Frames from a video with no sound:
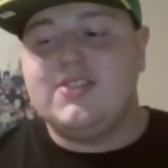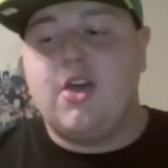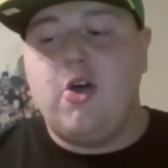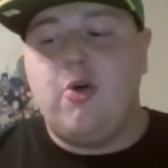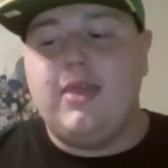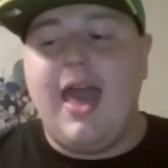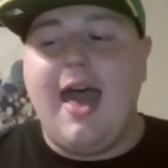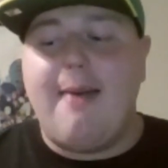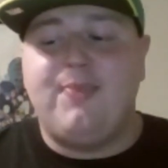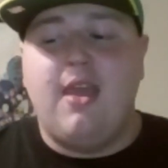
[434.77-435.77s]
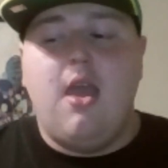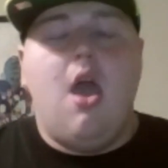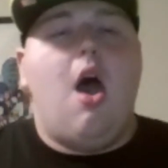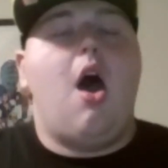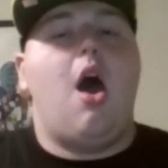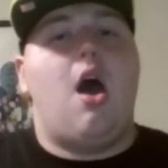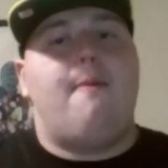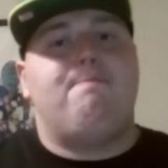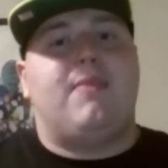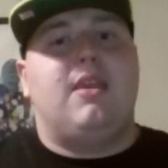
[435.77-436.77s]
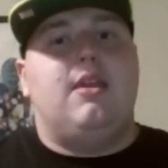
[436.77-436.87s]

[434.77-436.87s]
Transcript: So yeah, um,